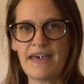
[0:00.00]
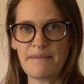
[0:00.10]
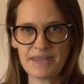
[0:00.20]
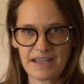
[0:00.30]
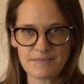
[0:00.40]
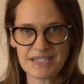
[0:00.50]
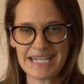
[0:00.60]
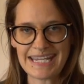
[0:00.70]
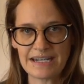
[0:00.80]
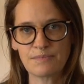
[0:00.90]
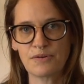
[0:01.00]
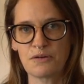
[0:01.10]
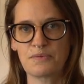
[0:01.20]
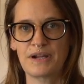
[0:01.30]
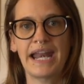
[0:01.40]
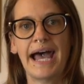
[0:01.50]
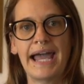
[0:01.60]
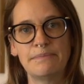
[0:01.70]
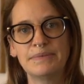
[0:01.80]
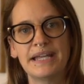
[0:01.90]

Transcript: that becomes an inappropriate hide